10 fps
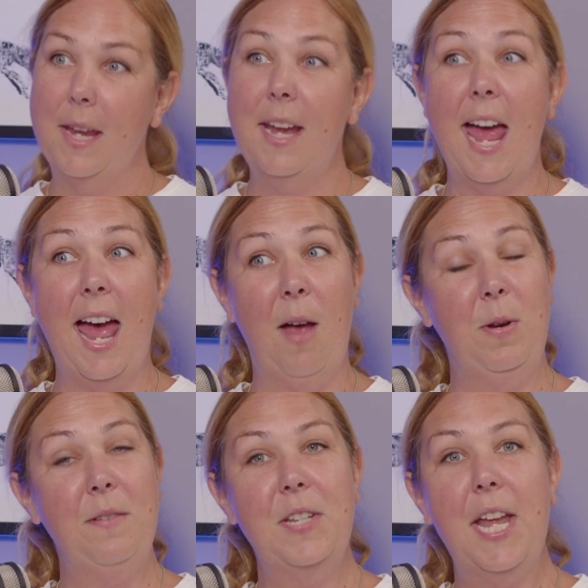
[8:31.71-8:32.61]
Yeah,
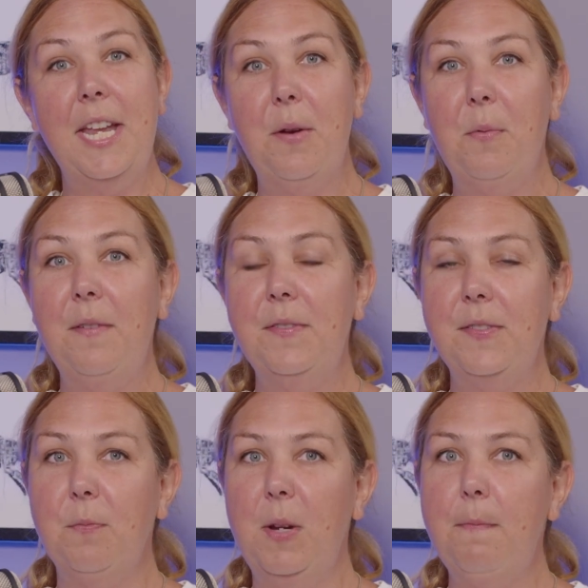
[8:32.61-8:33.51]
we've done we've
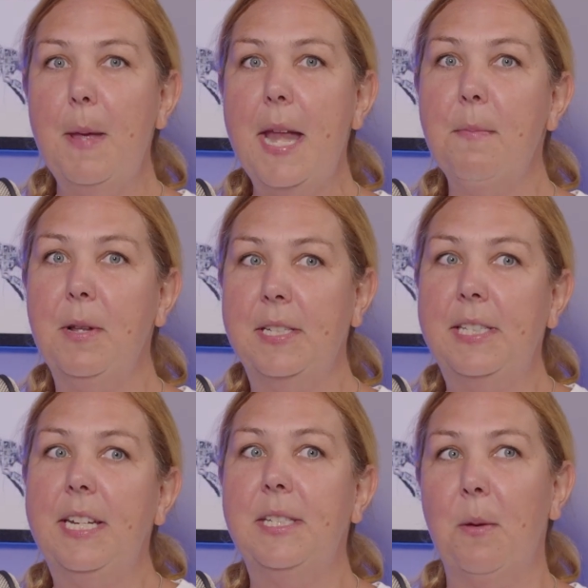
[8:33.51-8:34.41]
we've been able to
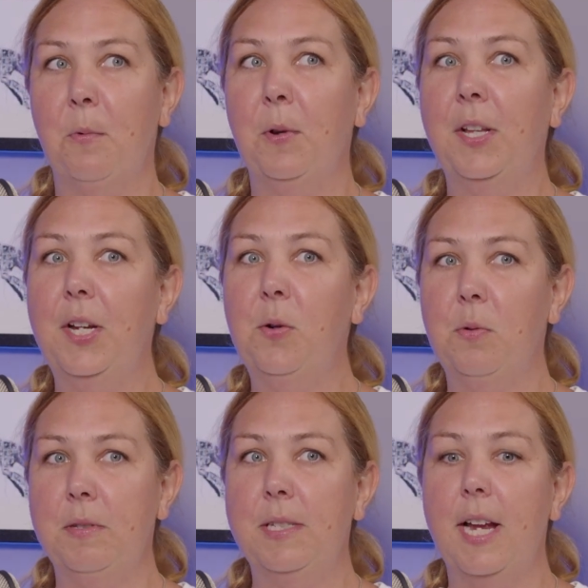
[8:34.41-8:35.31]
see some really
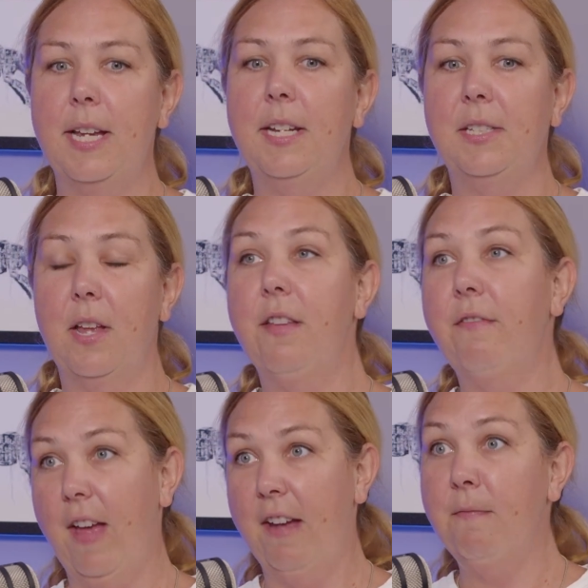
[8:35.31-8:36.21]
cool studies on the
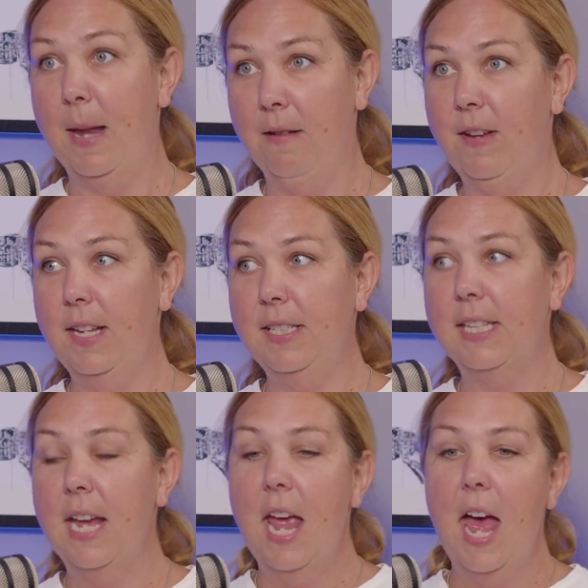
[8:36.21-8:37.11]
five benefits
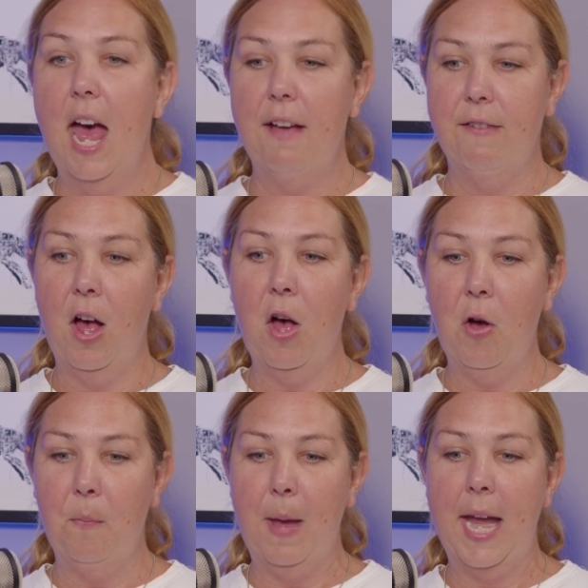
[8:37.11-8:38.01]
mm-hmm. of a
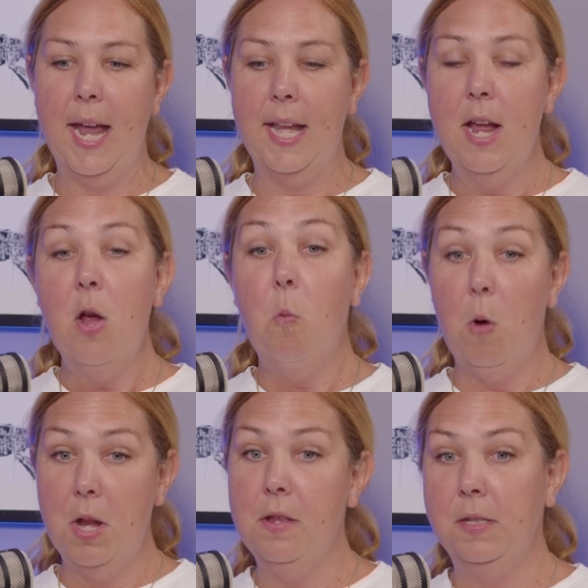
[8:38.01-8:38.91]
home, and
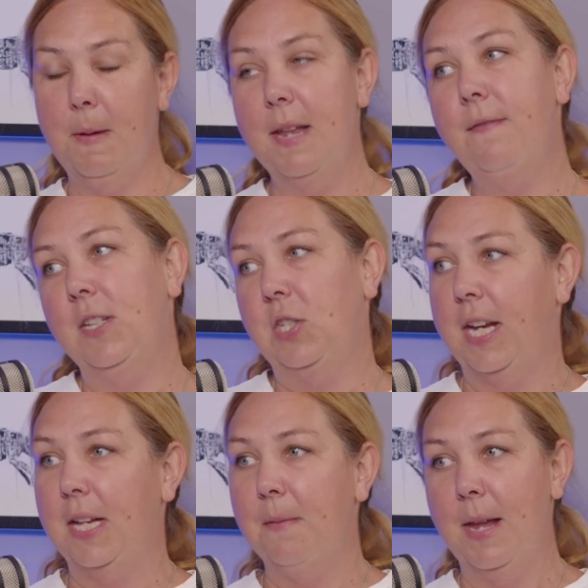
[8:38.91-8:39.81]
one of those benefits,
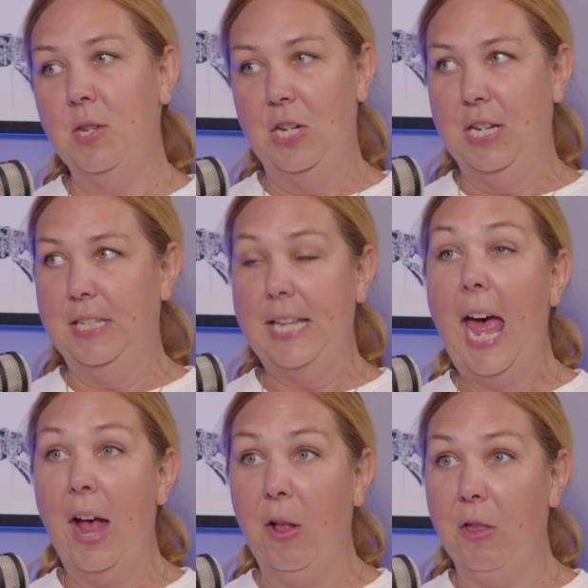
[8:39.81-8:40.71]
like you mentioned, is
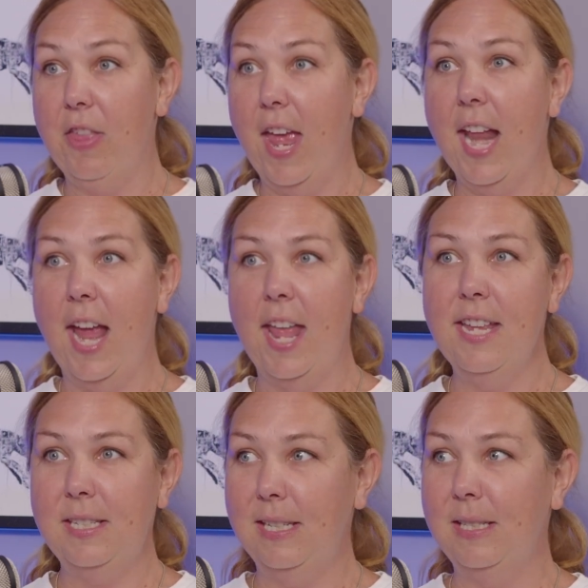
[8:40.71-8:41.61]
health. And I,
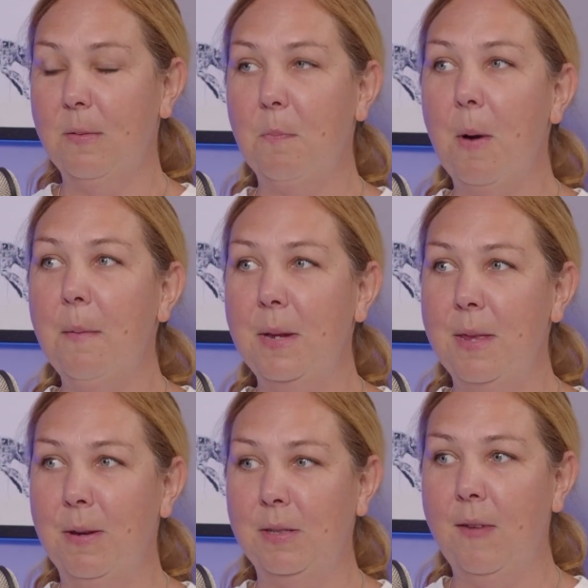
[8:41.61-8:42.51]
this is probably
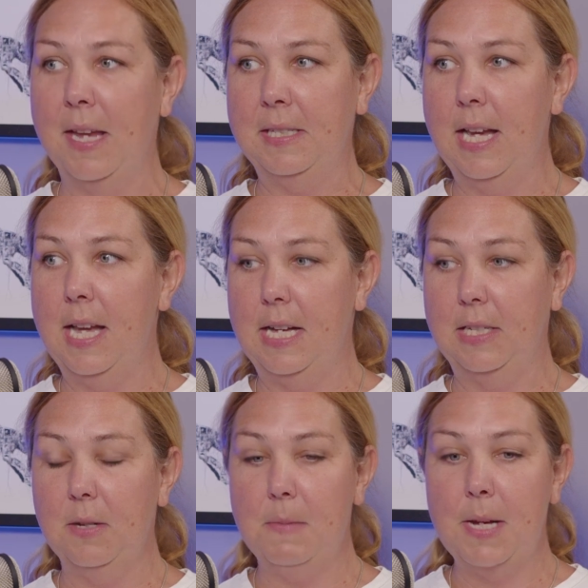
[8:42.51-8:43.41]
the most fascinating
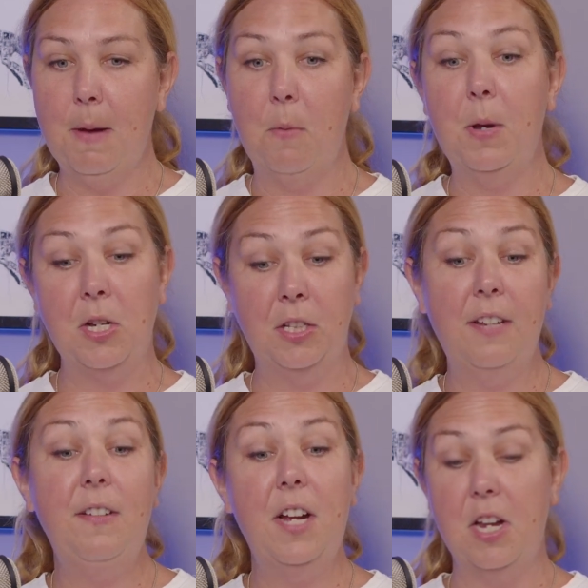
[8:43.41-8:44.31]
to me. But when you're
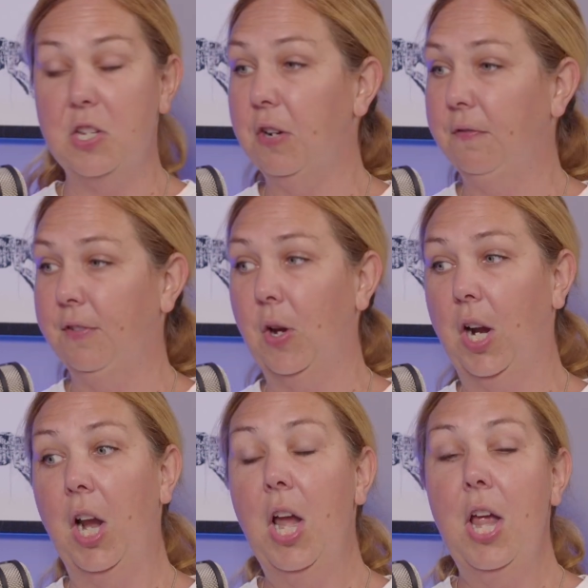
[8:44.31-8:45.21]
living on a dirt
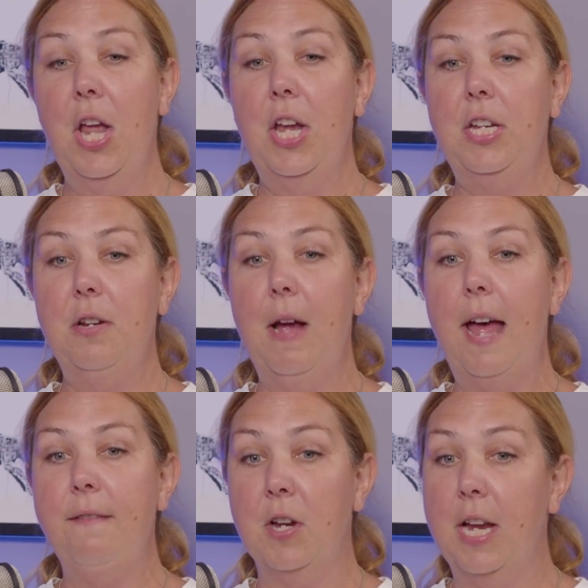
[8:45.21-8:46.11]
floor, you
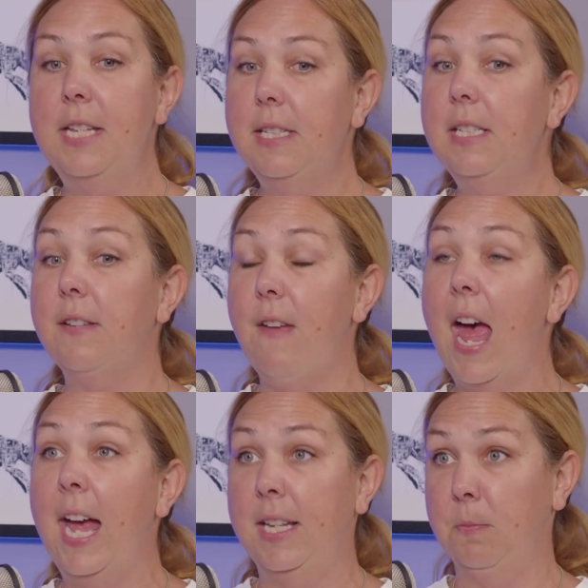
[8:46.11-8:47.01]
have your instance of
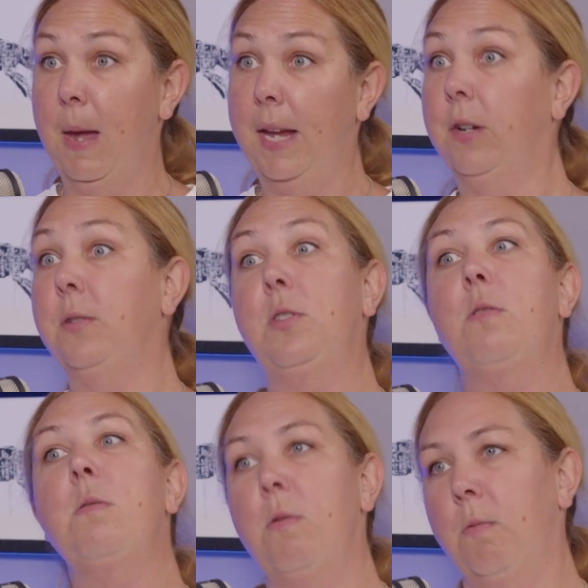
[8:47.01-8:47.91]
asthma goes
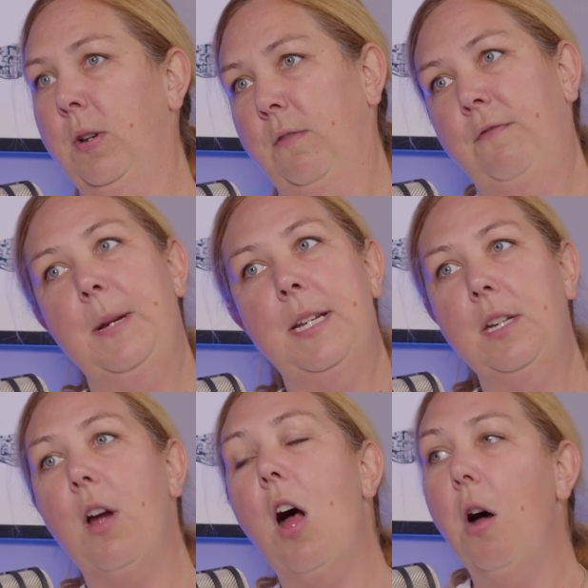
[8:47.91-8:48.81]
through the roof because right.
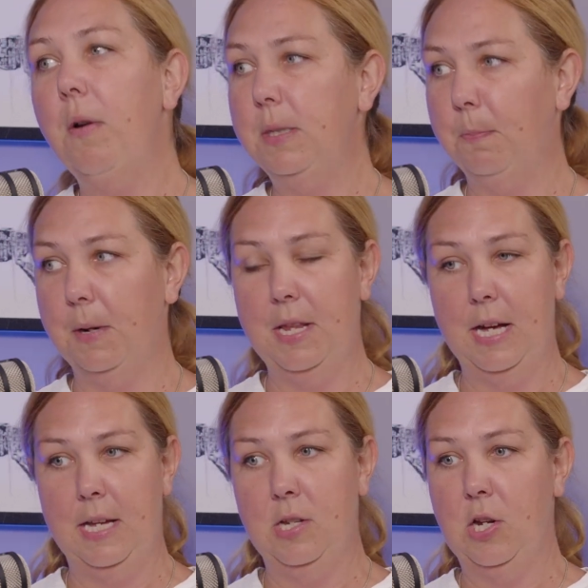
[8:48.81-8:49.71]
you're always
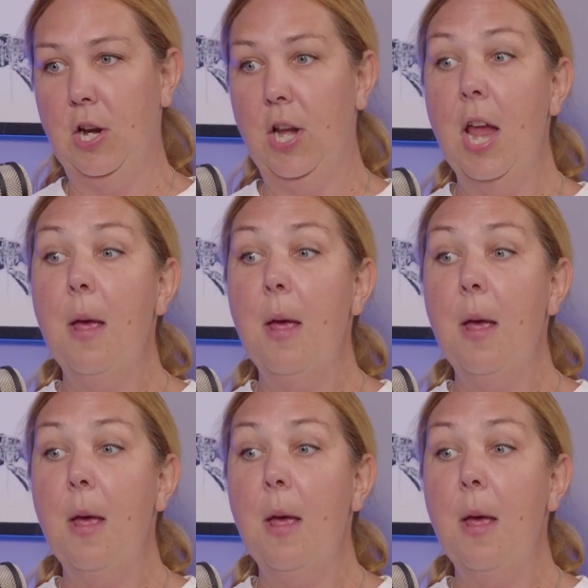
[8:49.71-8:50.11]
breathing in dirt.